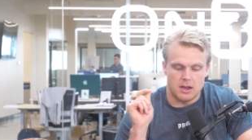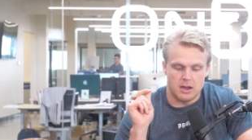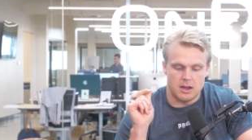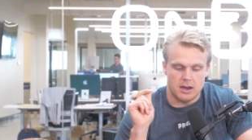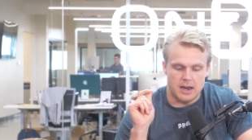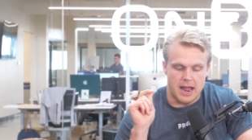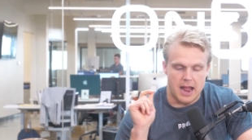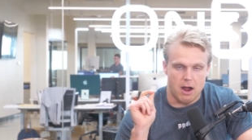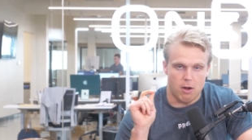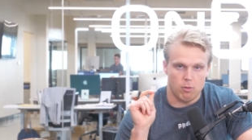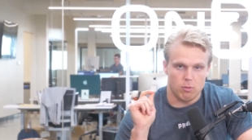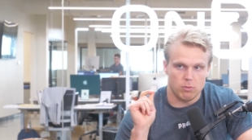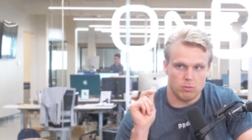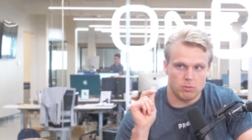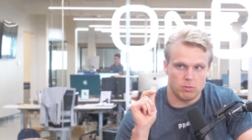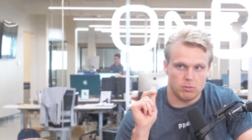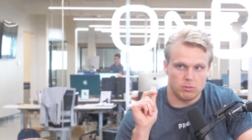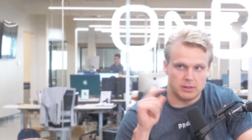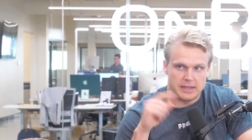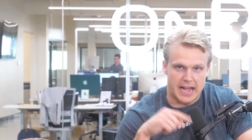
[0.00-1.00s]
Now,
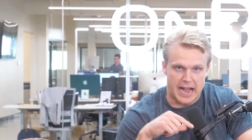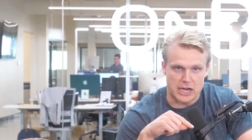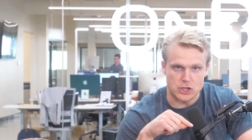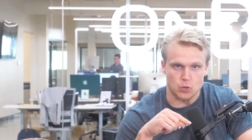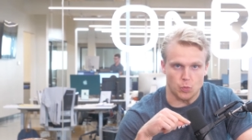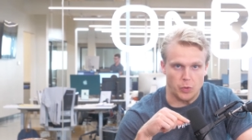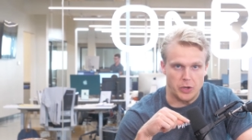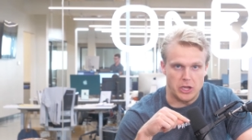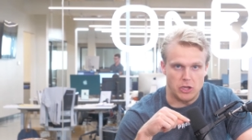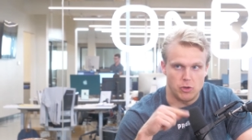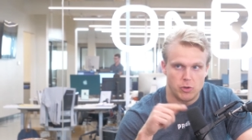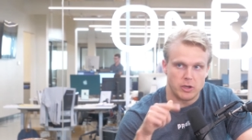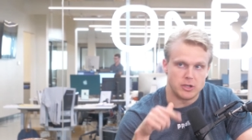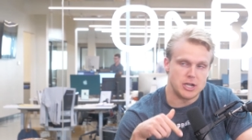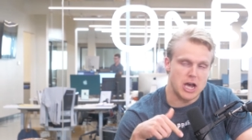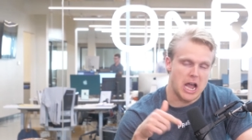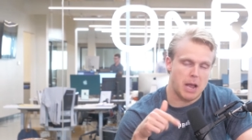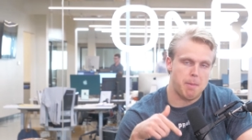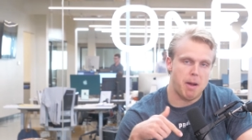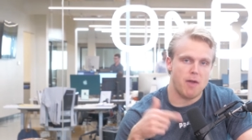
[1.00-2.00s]
last week, you can
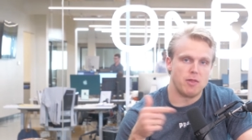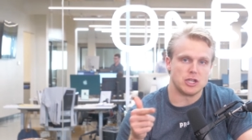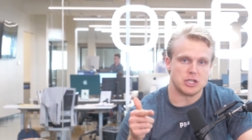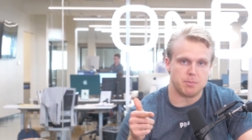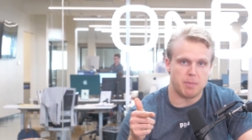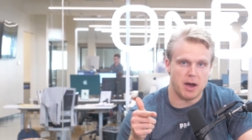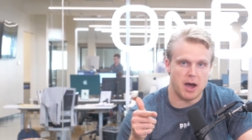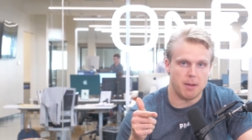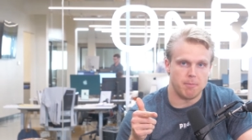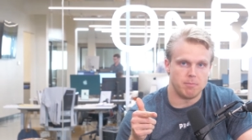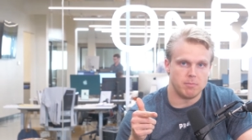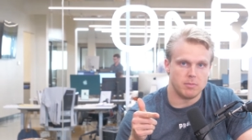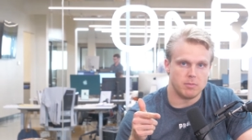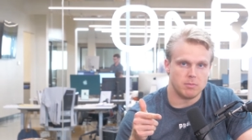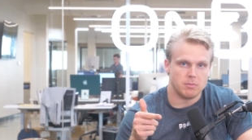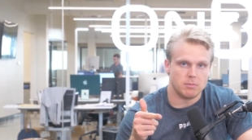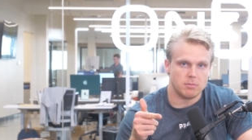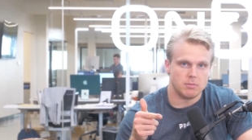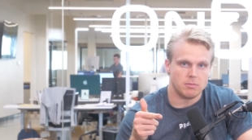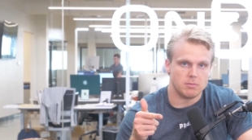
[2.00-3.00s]
talk about the spot.
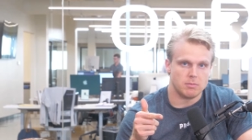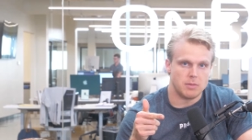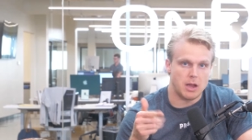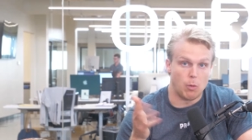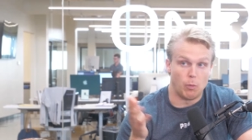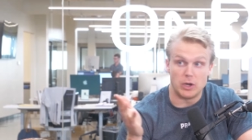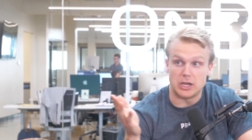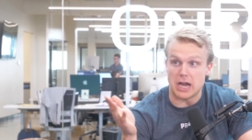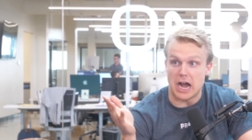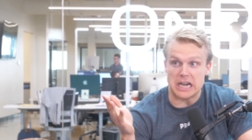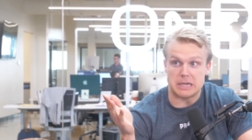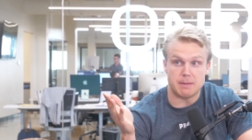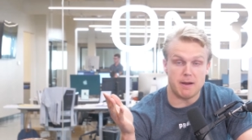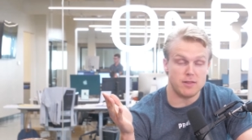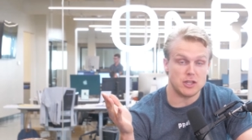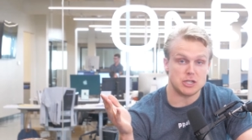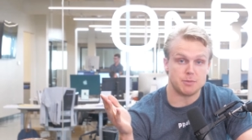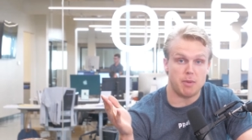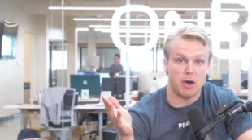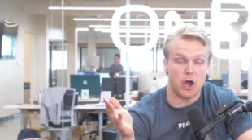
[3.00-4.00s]
And we talked about the
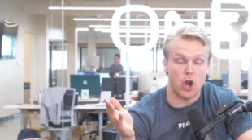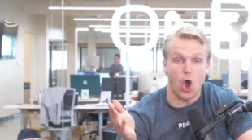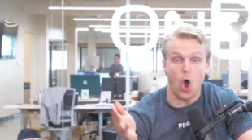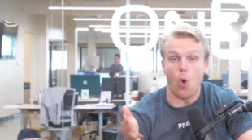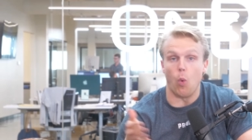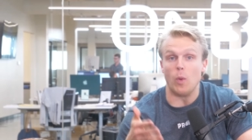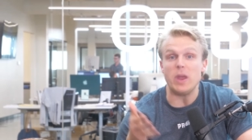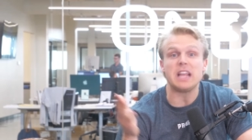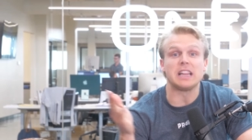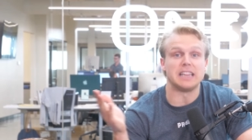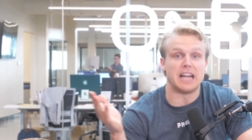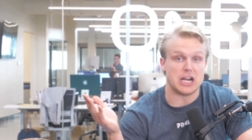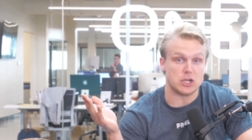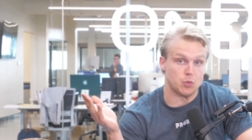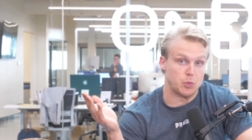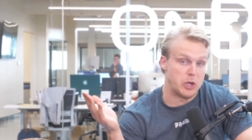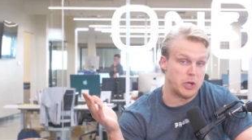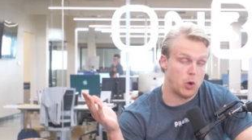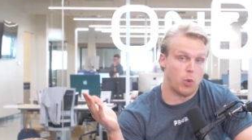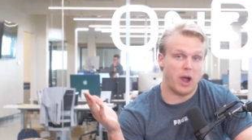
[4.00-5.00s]
spot all week last
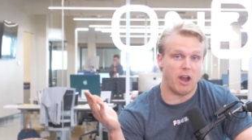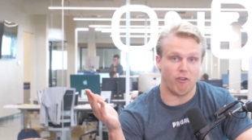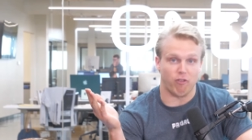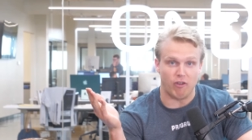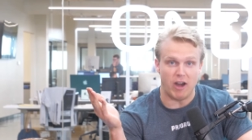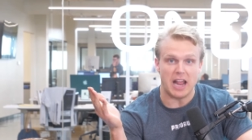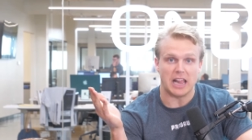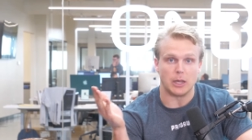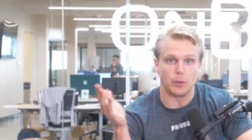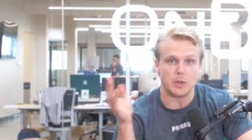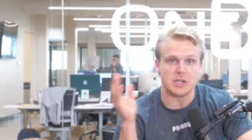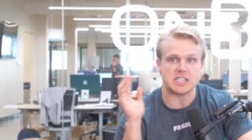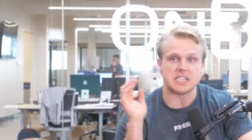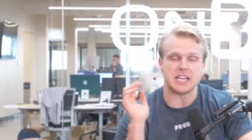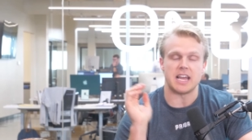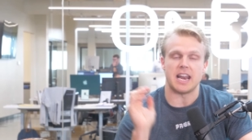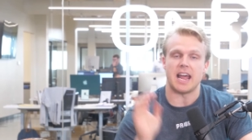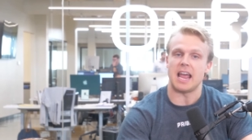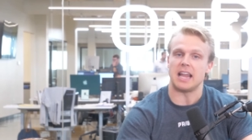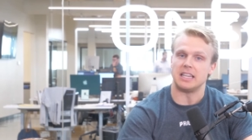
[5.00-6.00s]
week. Quite frankly, we said,
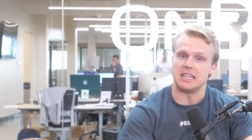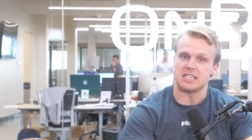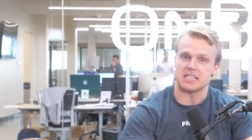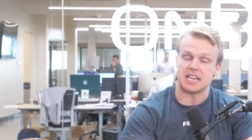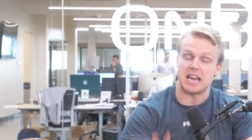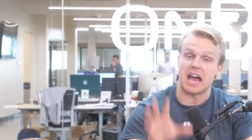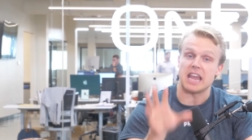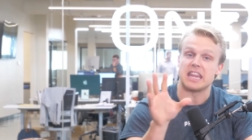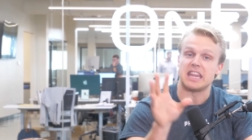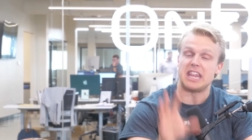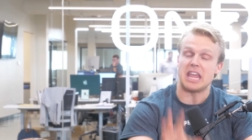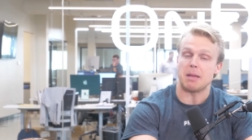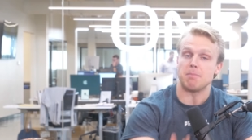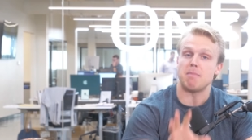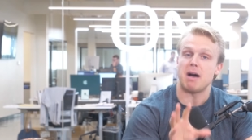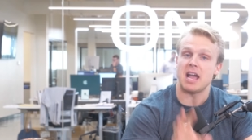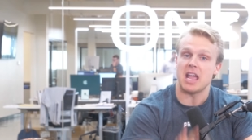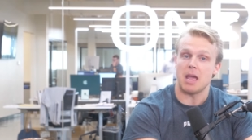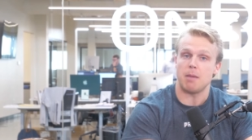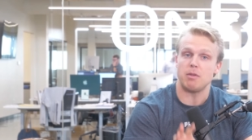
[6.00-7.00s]
hey, listen, I think
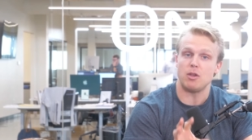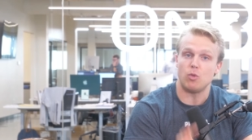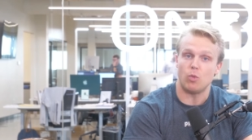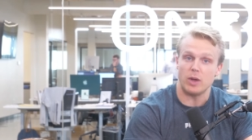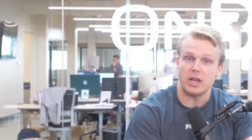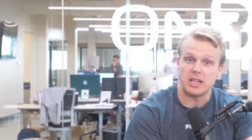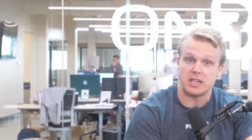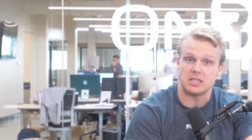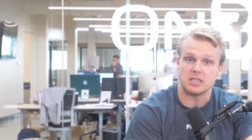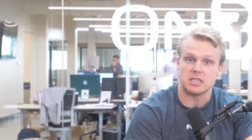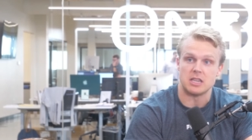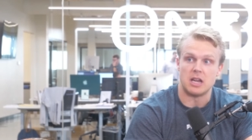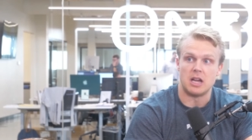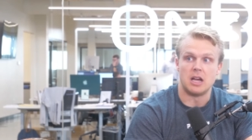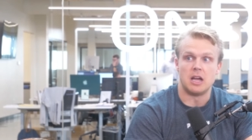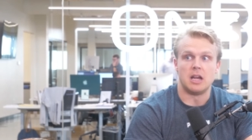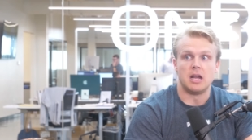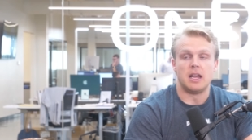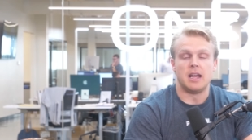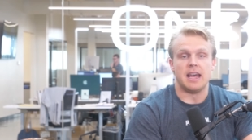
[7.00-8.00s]
Miami wins.
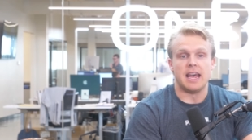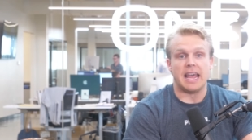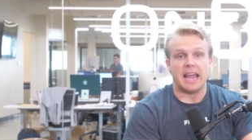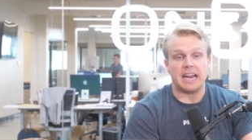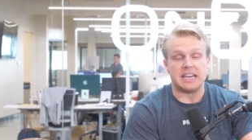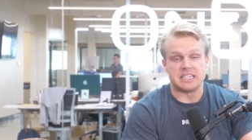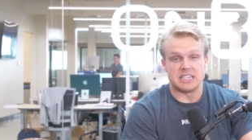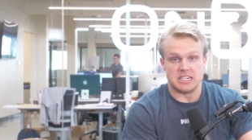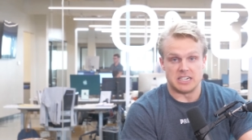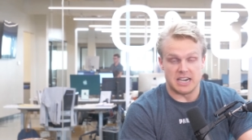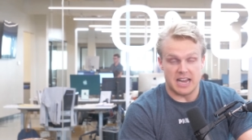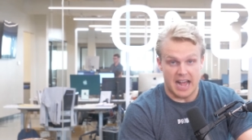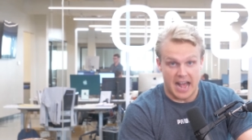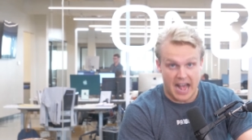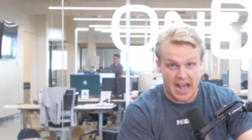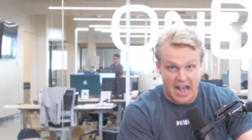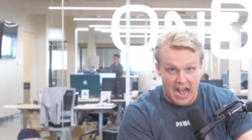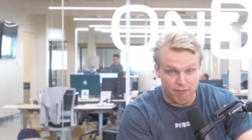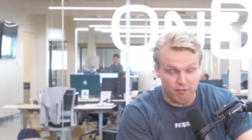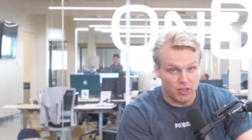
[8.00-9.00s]
eighteen and a
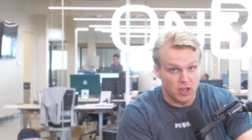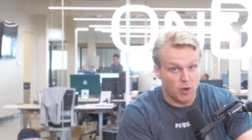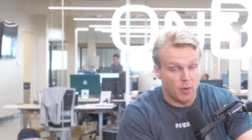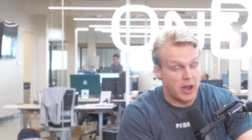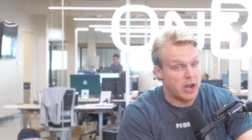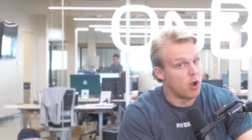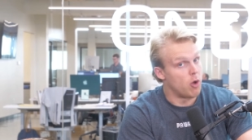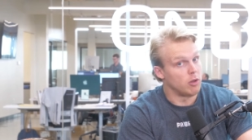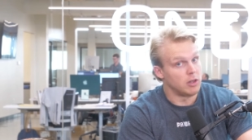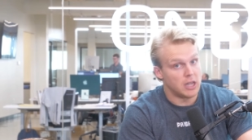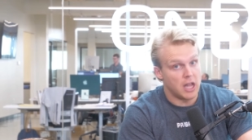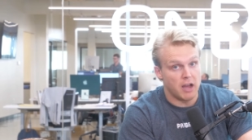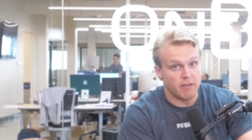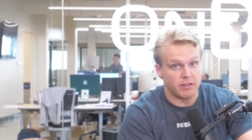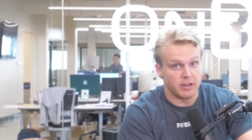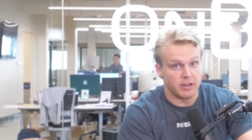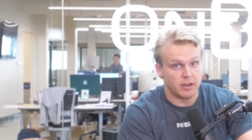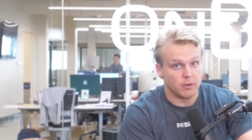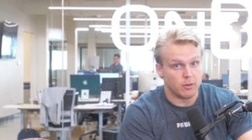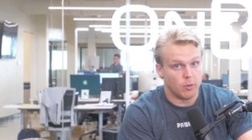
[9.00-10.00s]
half, though, I don't love
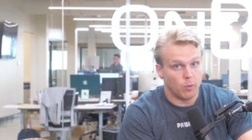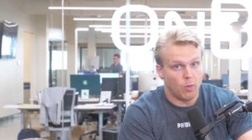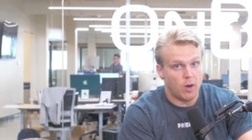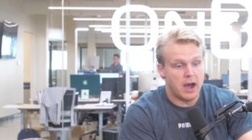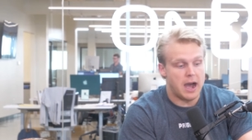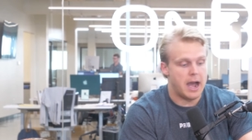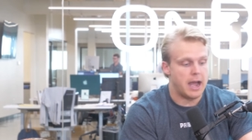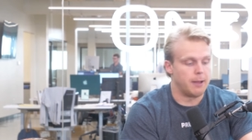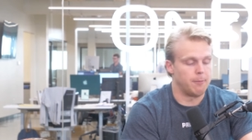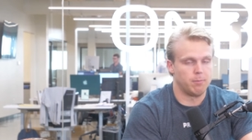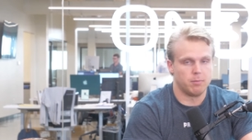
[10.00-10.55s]
it. Why?